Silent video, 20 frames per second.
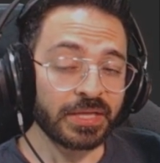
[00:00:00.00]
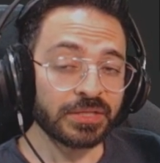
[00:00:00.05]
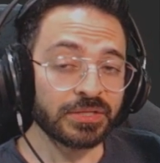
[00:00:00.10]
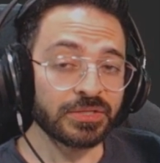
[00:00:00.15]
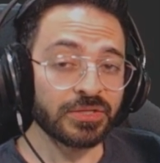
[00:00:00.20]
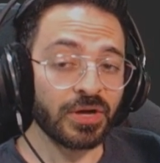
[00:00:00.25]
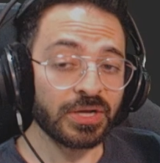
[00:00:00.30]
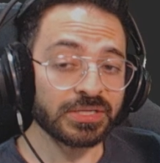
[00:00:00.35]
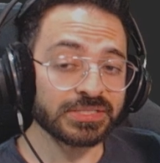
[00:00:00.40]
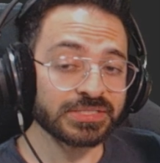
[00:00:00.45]

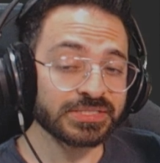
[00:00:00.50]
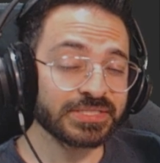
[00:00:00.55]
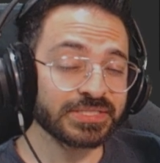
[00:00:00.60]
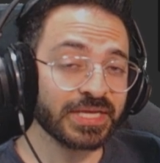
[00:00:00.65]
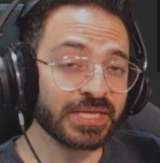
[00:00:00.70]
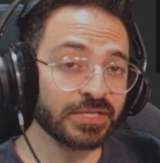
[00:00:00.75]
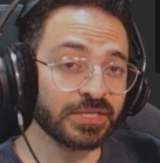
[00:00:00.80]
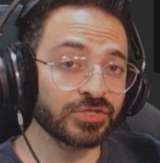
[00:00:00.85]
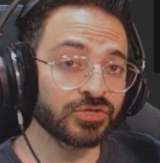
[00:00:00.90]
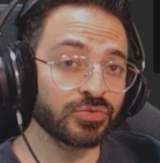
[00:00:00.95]
does
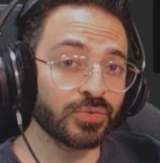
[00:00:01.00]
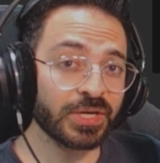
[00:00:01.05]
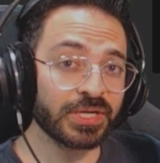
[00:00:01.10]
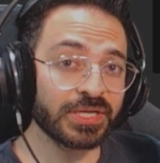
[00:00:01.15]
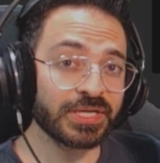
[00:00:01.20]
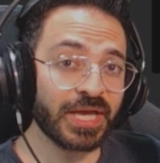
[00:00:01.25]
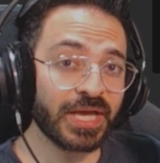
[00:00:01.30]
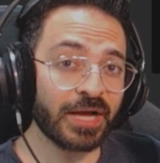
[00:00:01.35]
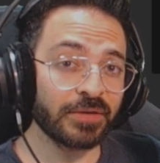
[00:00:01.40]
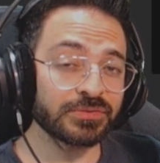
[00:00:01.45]
take into
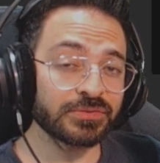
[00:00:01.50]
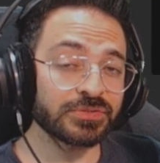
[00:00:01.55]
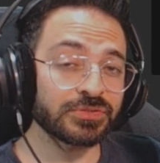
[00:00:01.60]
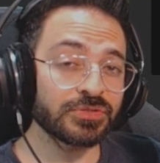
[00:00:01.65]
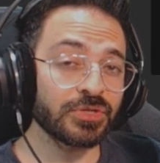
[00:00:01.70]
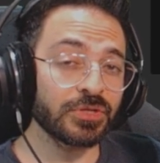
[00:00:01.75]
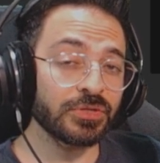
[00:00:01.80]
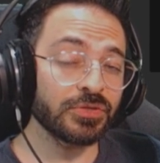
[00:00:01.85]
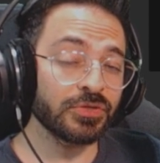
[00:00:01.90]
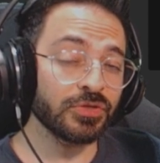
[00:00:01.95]
account
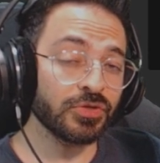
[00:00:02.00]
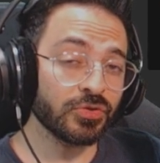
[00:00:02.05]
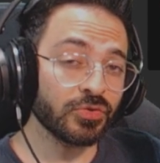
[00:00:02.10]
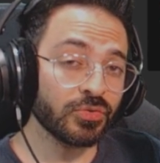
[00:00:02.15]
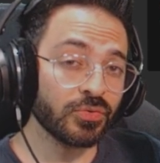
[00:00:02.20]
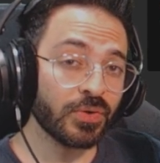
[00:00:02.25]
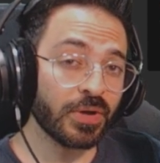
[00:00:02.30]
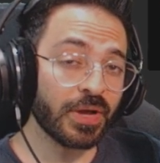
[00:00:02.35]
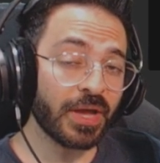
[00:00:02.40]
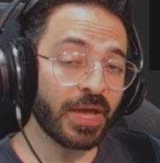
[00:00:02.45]
the
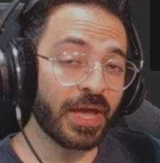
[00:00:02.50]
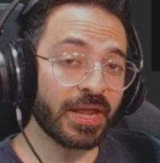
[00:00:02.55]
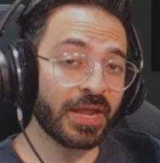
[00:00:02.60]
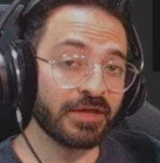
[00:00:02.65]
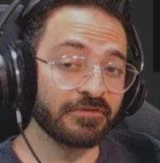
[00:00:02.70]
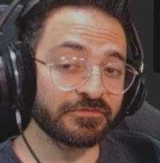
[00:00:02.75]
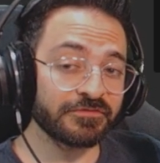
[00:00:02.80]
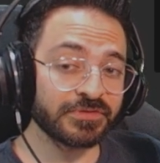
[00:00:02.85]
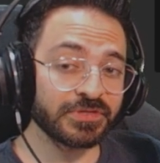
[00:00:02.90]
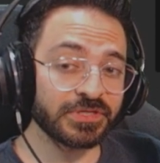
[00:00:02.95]
new
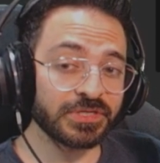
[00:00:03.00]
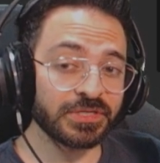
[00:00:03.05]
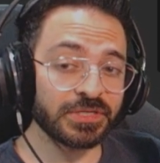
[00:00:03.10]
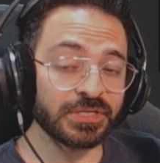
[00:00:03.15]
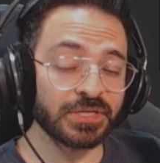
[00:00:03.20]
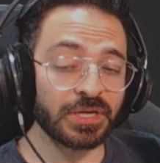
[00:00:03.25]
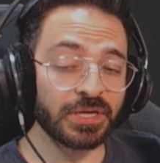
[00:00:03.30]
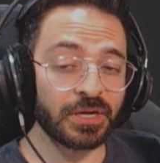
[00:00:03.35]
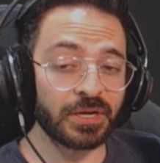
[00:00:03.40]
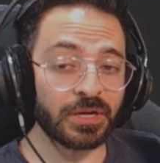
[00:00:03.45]

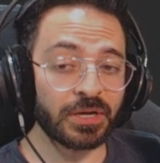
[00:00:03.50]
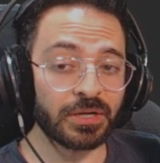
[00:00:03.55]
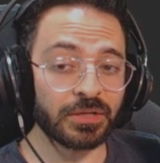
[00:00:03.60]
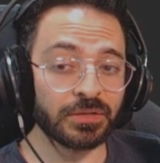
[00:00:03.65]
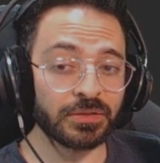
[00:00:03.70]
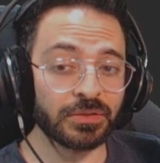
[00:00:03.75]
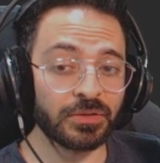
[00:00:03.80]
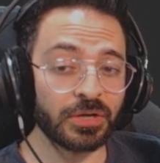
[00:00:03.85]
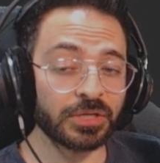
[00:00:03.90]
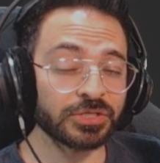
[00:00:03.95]
NFT
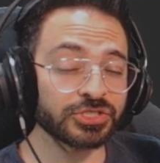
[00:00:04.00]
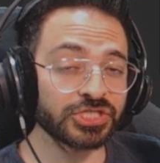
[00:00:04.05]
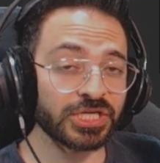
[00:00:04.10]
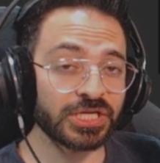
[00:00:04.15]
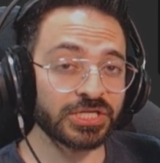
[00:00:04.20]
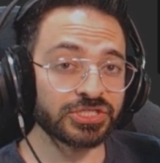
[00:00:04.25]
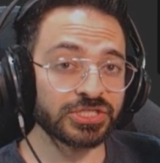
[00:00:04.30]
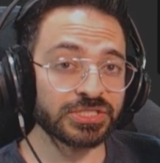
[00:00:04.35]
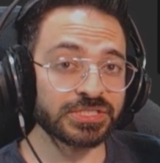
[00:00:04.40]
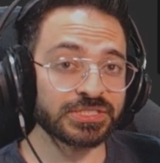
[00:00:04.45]
luck
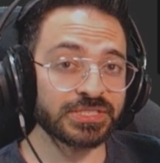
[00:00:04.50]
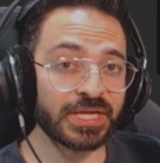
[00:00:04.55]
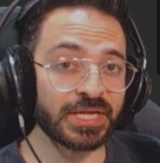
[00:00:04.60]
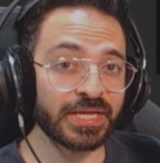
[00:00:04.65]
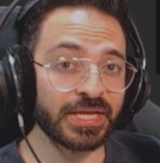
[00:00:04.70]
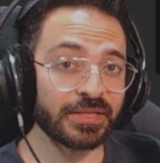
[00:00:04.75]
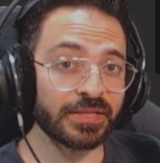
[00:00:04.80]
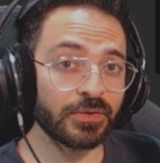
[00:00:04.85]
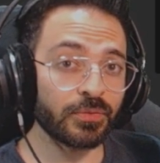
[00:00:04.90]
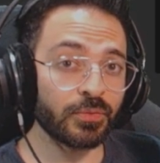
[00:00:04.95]
changes that
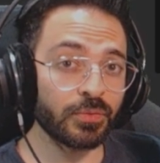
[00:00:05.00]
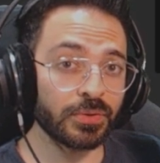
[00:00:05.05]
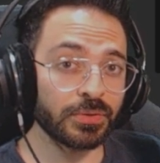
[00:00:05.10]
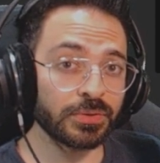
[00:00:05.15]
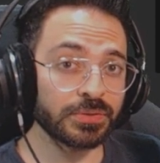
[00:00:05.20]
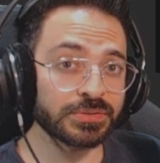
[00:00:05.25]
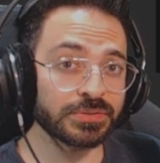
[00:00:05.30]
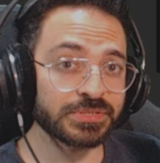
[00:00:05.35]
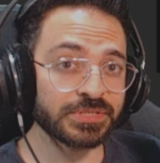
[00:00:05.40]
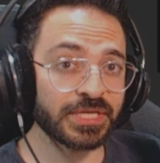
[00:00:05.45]
Alien
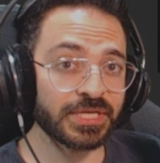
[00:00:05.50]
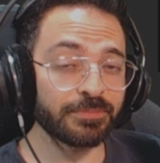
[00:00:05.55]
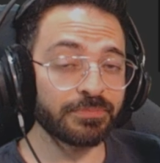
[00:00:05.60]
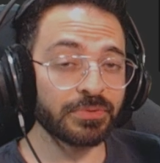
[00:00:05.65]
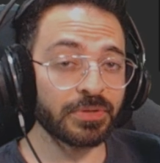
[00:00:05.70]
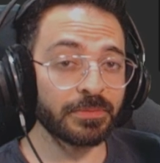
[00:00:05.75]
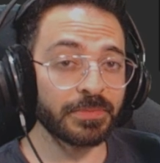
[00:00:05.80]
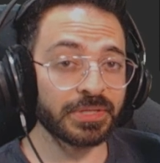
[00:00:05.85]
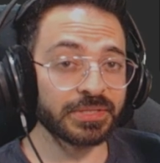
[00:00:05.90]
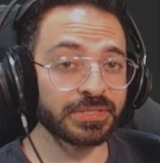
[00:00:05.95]
Worlds
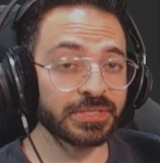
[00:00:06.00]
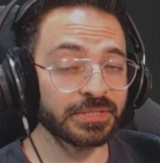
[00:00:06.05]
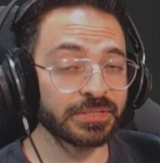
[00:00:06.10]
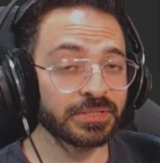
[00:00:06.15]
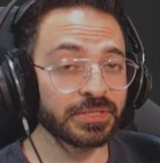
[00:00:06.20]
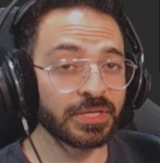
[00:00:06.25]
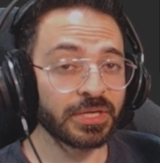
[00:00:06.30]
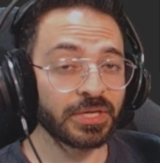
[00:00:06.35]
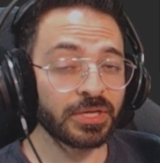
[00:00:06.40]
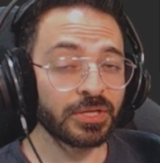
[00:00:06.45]
implemented
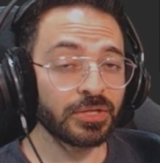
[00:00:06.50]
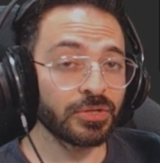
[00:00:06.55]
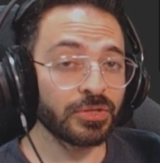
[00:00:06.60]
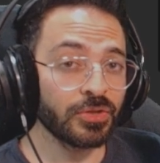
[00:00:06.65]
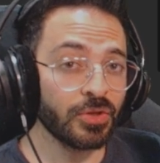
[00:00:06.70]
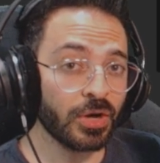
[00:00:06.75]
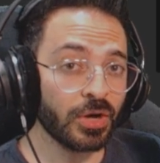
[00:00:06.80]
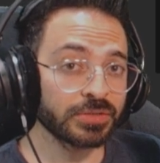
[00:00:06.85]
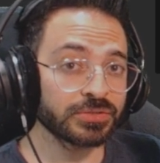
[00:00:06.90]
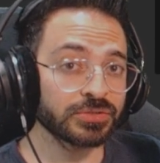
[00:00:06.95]

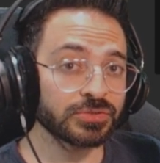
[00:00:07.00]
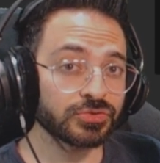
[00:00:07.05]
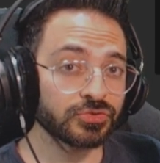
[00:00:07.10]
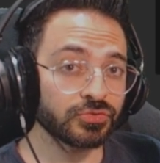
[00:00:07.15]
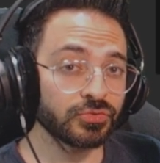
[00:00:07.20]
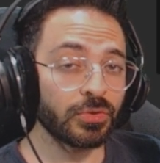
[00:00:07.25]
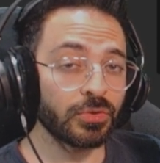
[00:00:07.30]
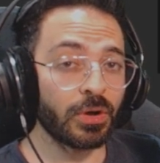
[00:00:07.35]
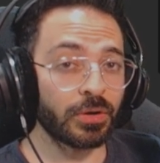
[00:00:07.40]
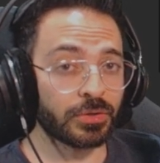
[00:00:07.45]
not
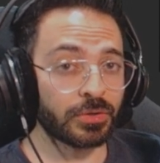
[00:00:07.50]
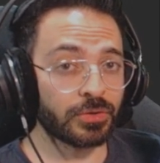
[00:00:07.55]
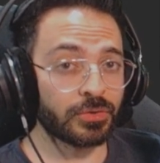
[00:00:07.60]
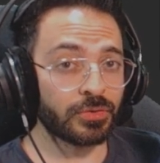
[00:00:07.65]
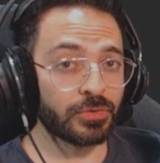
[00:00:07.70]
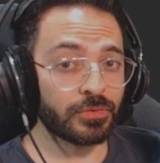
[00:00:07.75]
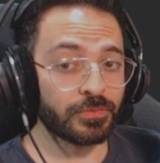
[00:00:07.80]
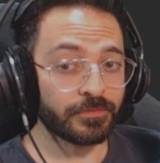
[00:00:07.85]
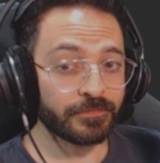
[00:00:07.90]
too long ago.